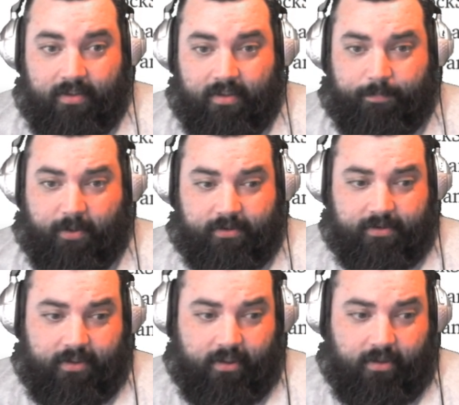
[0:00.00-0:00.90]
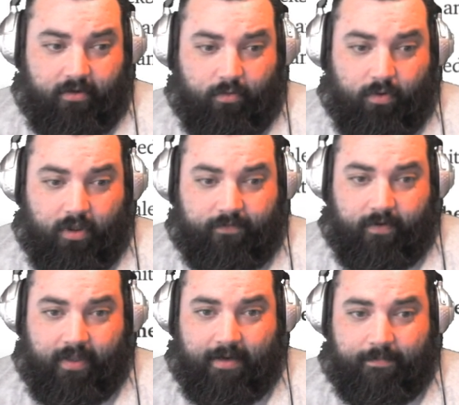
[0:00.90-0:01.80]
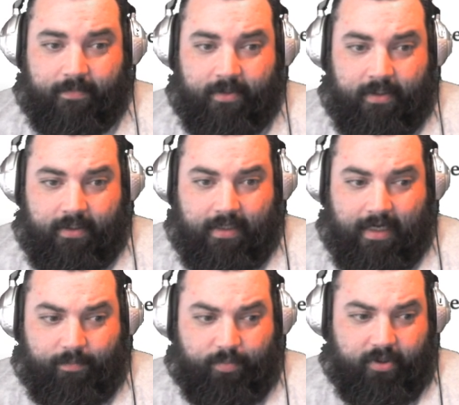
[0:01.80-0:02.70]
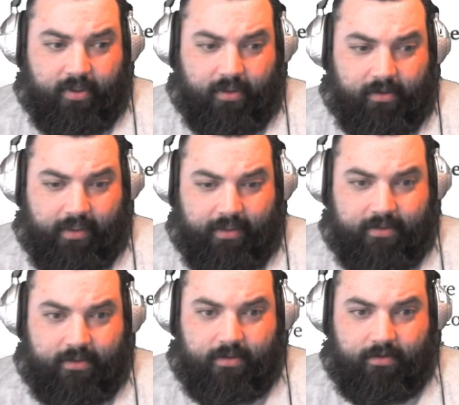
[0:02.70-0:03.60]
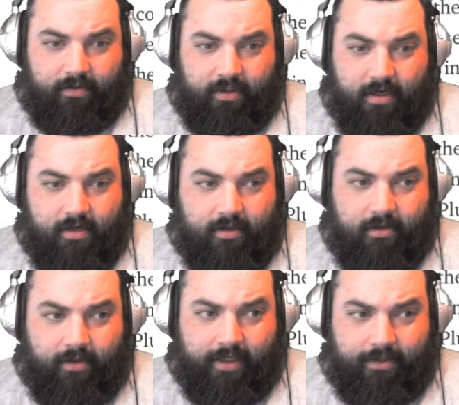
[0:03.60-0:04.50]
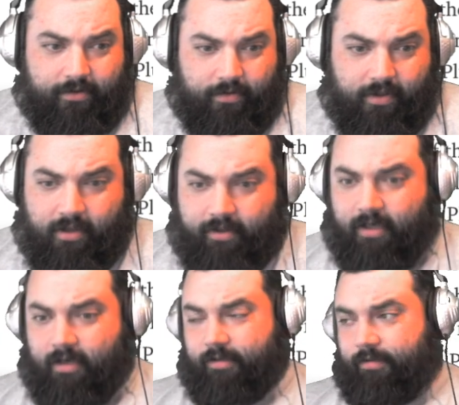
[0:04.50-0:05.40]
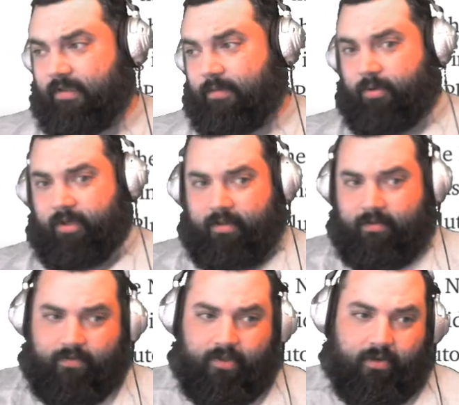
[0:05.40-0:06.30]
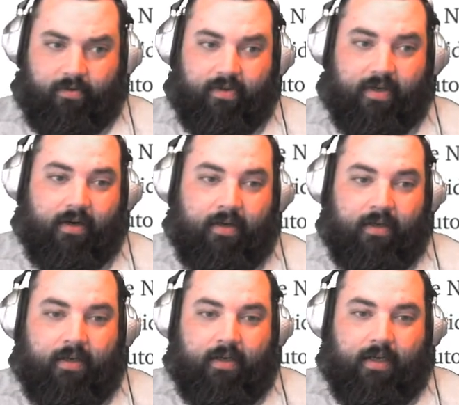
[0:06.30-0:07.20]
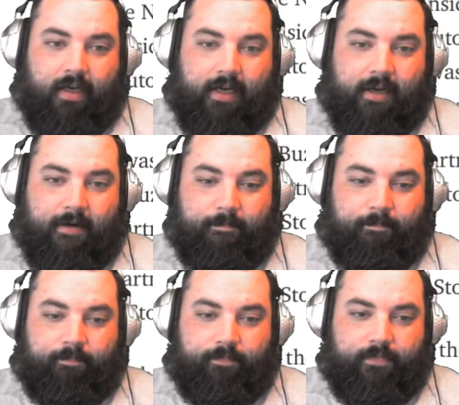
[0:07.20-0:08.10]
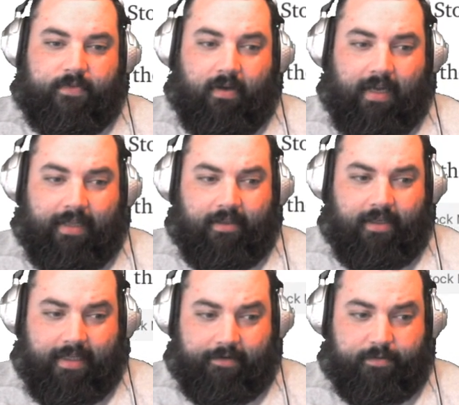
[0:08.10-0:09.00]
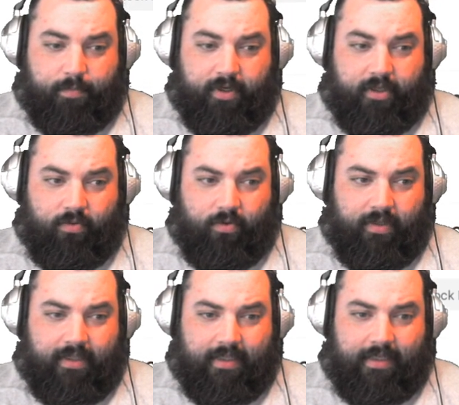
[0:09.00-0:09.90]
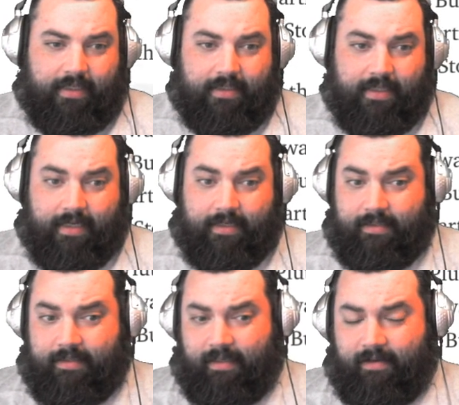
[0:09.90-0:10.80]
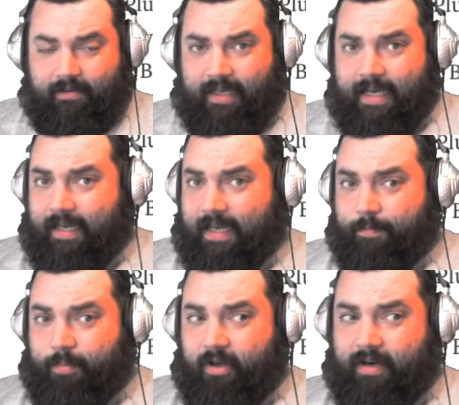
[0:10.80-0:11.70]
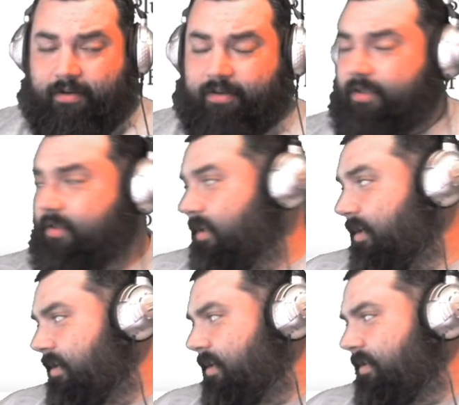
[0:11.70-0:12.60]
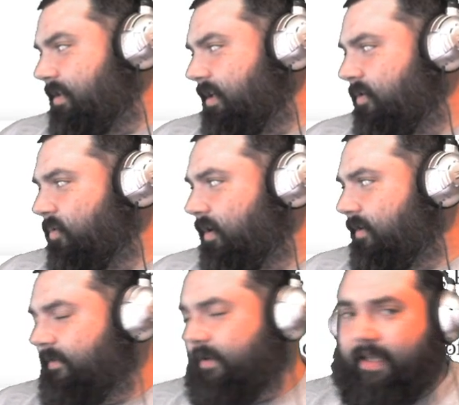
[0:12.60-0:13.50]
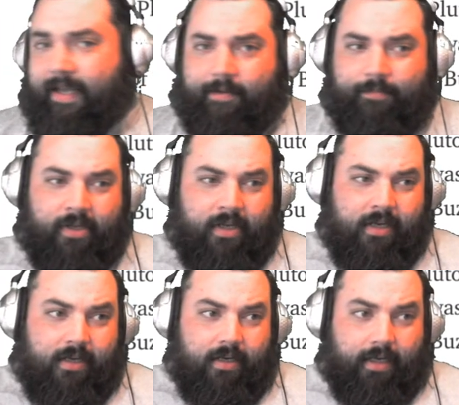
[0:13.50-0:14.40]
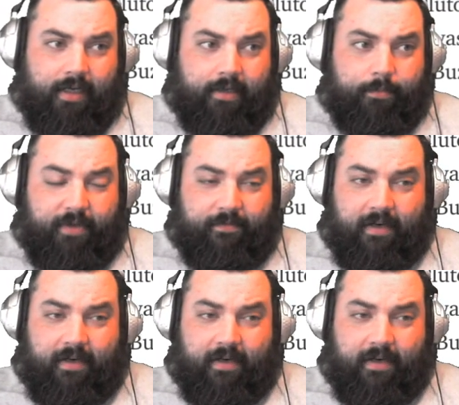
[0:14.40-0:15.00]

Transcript: and the person's going to go to work for them. I'll put a link to the article, like I do with all the articles. I'll put it in the video there. So I thought that was pretty cool that the guy got bought out and he's gonna go work for them. It'd be